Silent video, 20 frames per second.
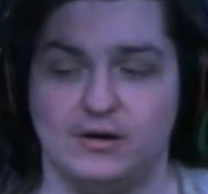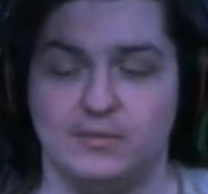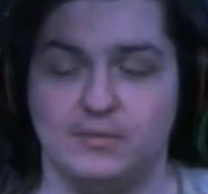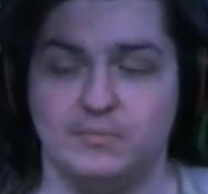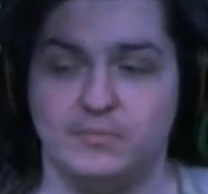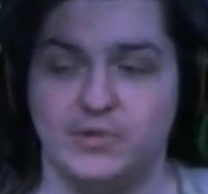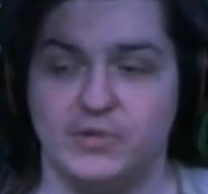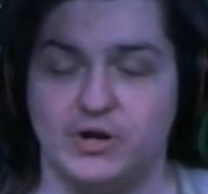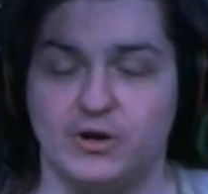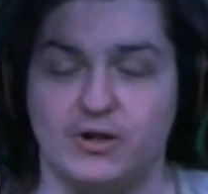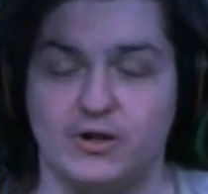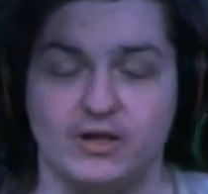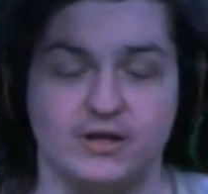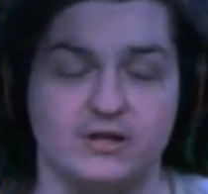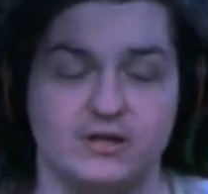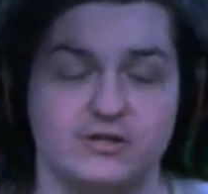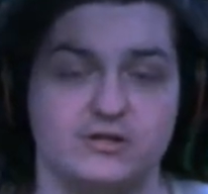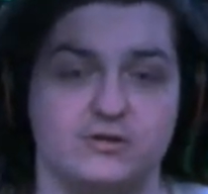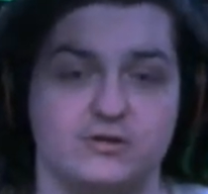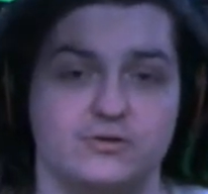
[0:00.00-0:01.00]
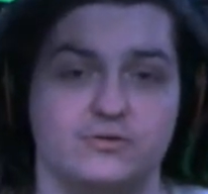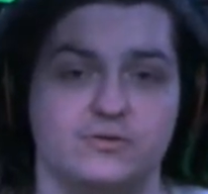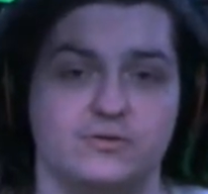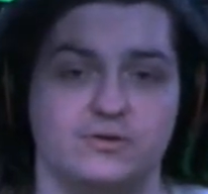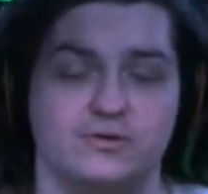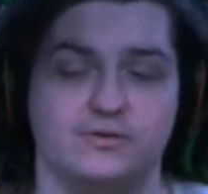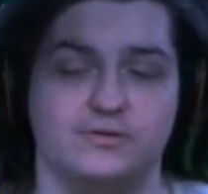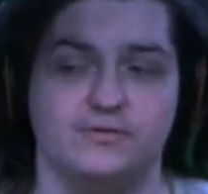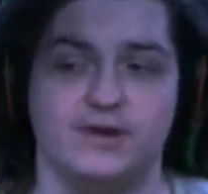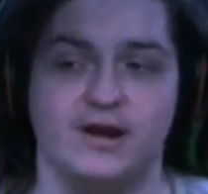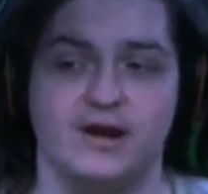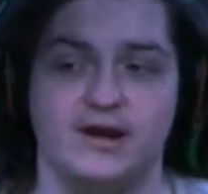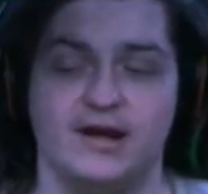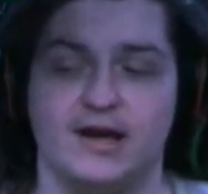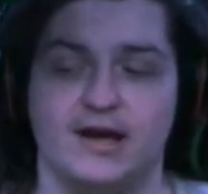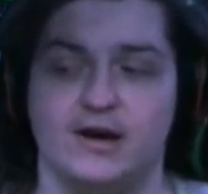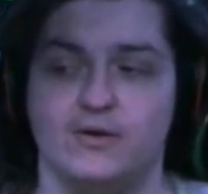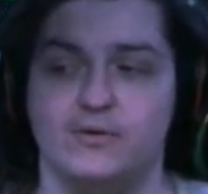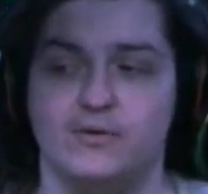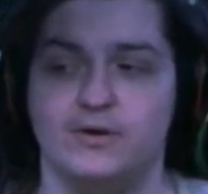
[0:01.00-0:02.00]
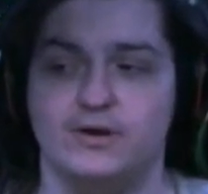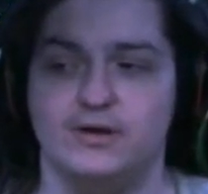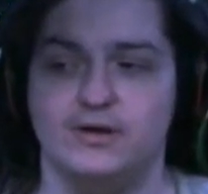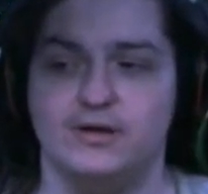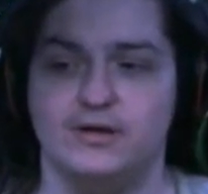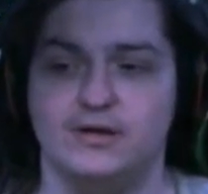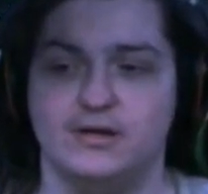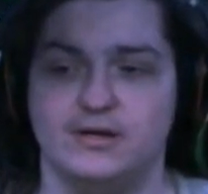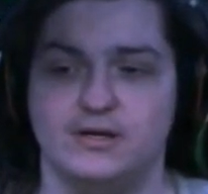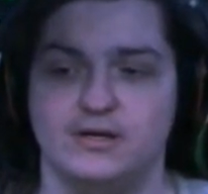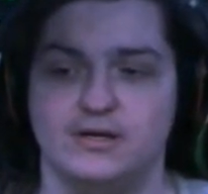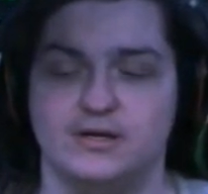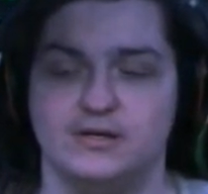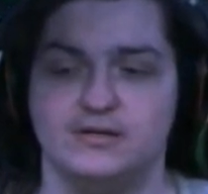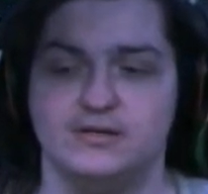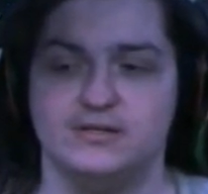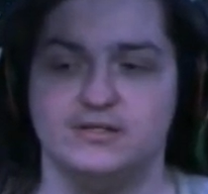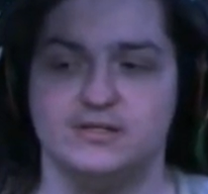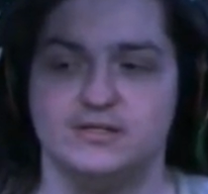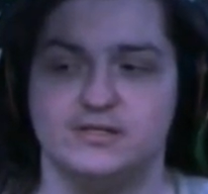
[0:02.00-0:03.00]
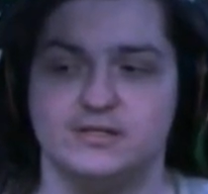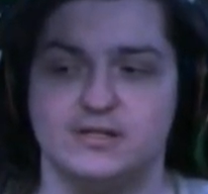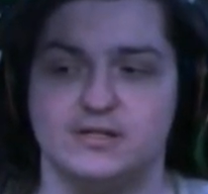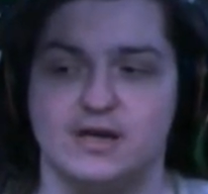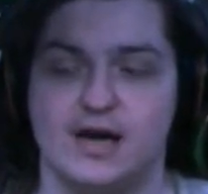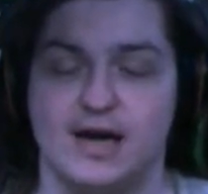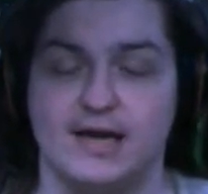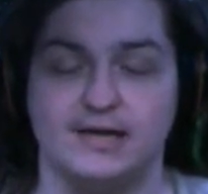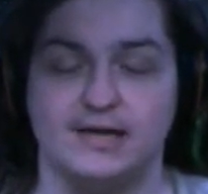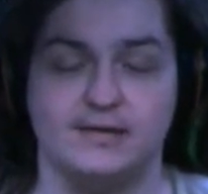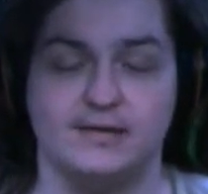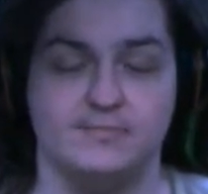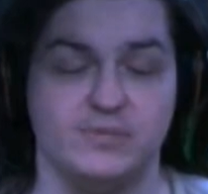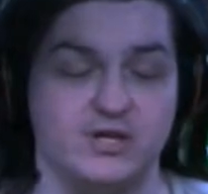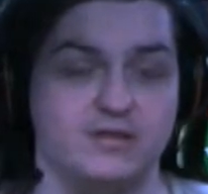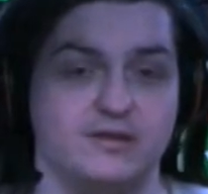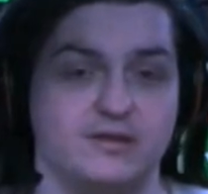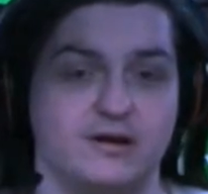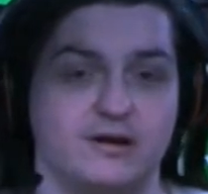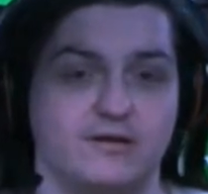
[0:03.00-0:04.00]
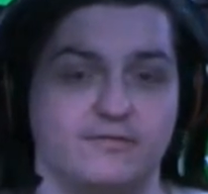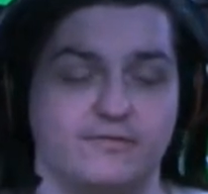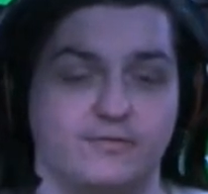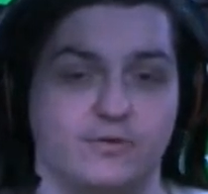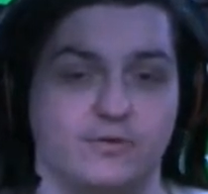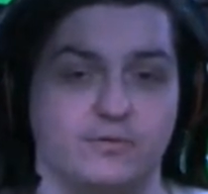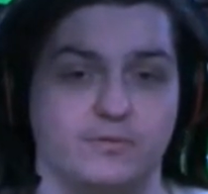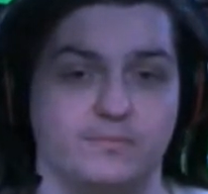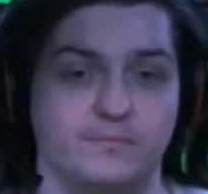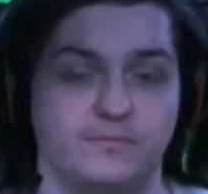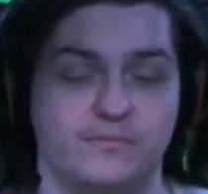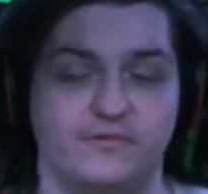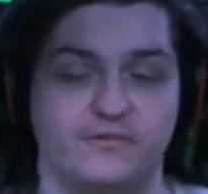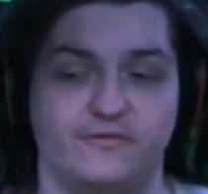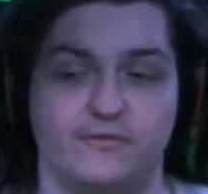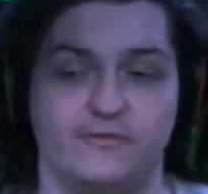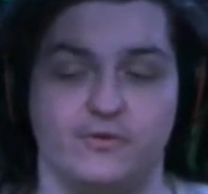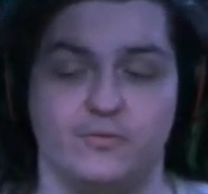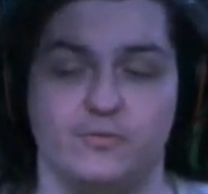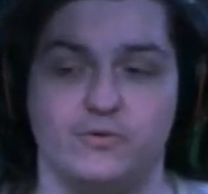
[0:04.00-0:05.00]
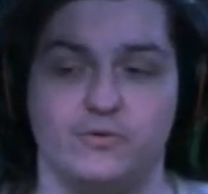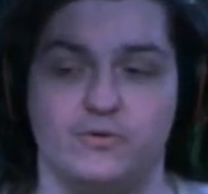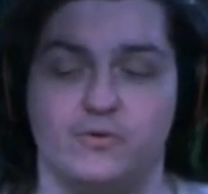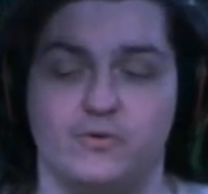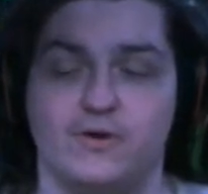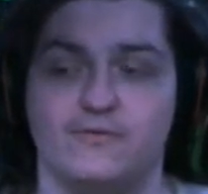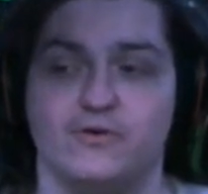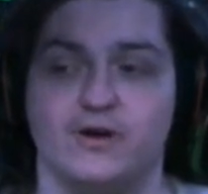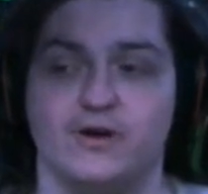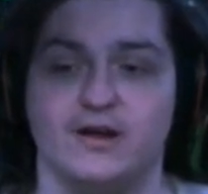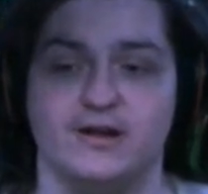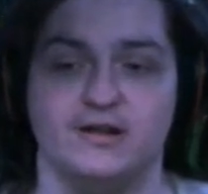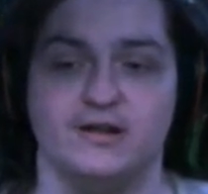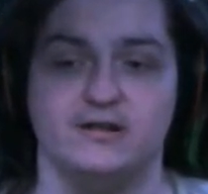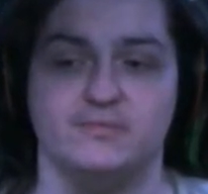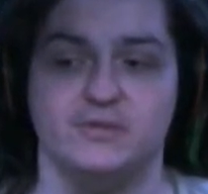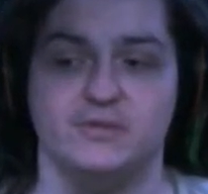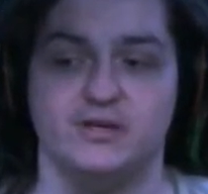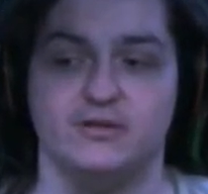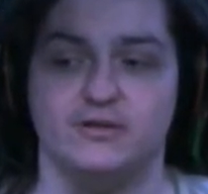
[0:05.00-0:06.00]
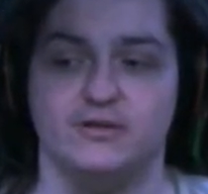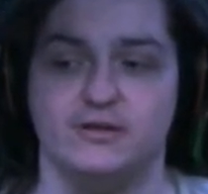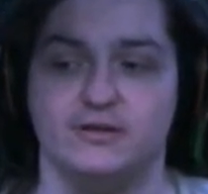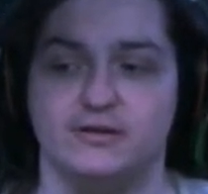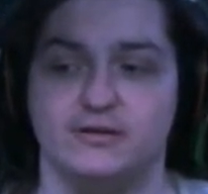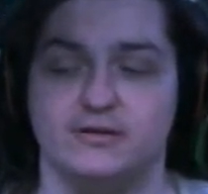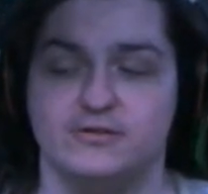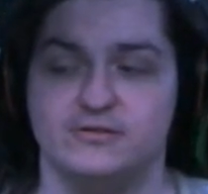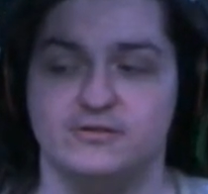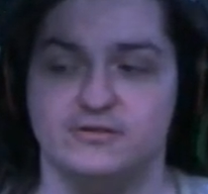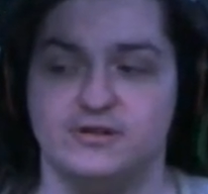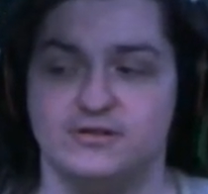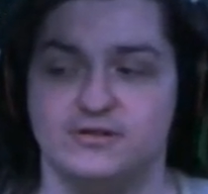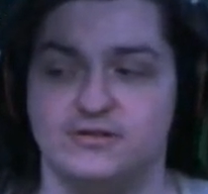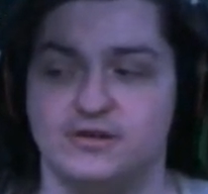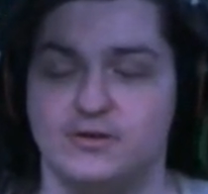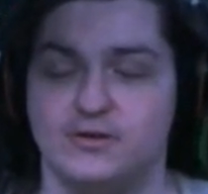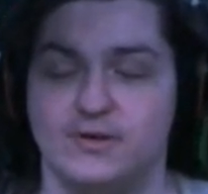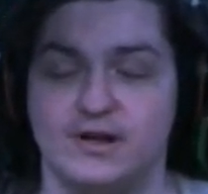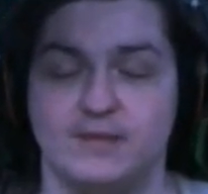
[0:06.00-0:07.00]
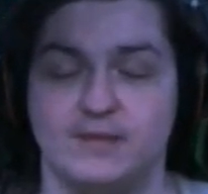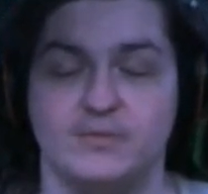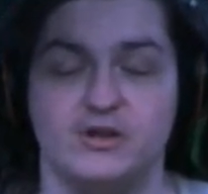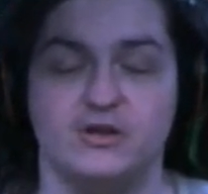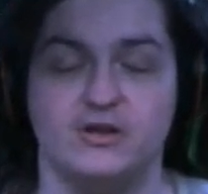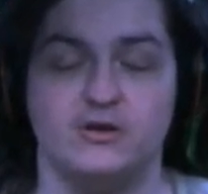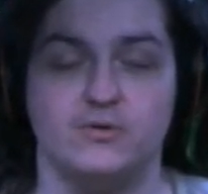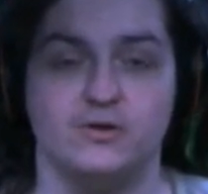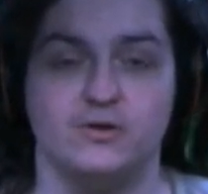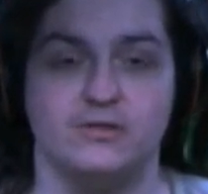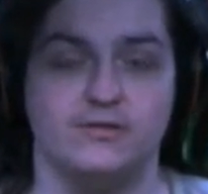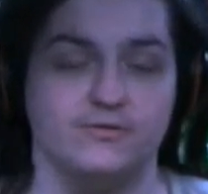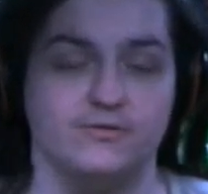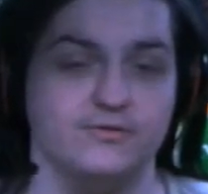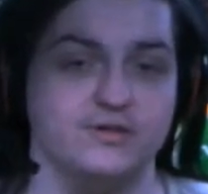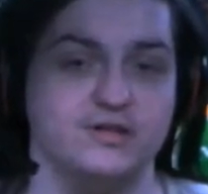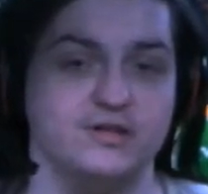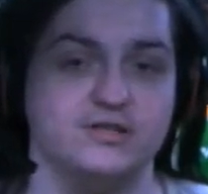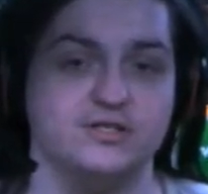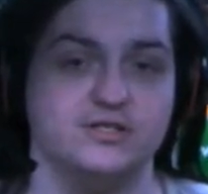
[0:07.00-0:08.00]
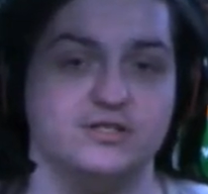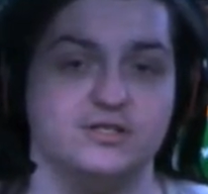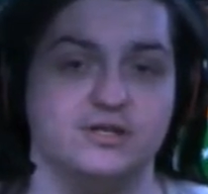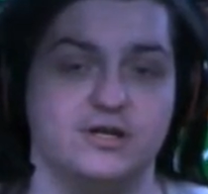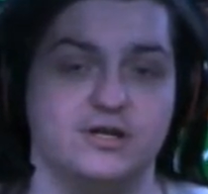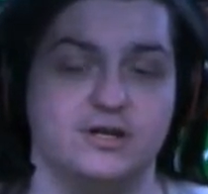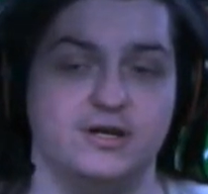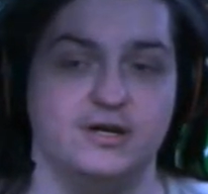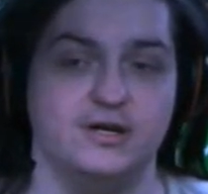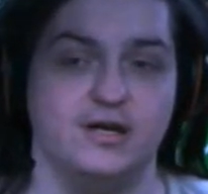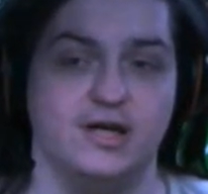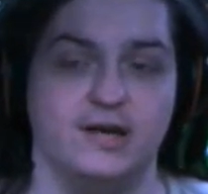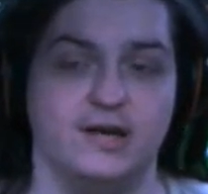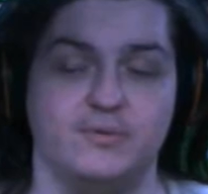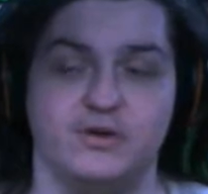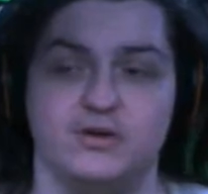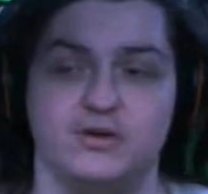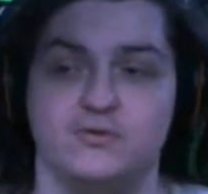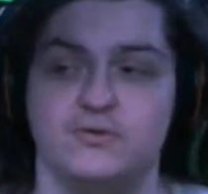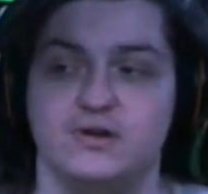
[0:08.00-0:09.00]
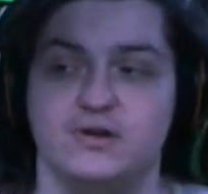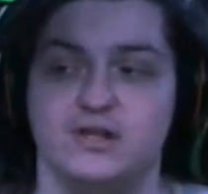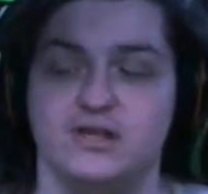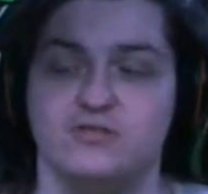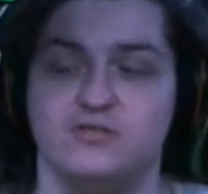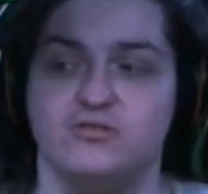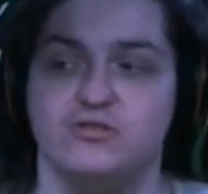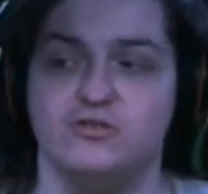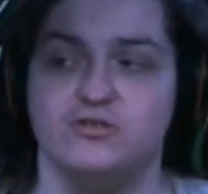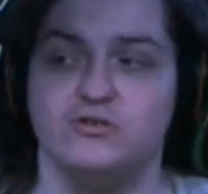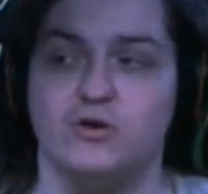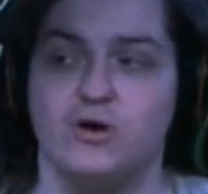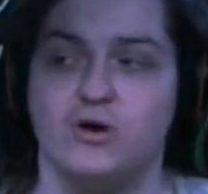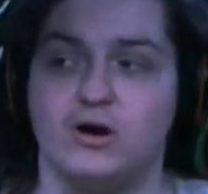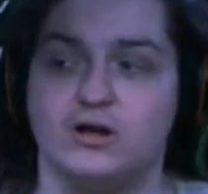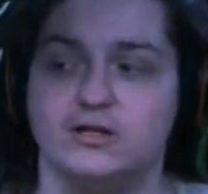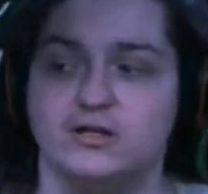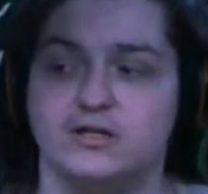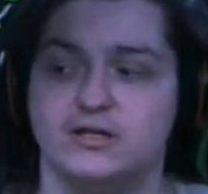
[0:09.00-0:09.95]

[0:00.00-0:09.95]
But all I can do right now is I can be there for whoever I need to be. Just, anybody going through this, anybody who needs to talk,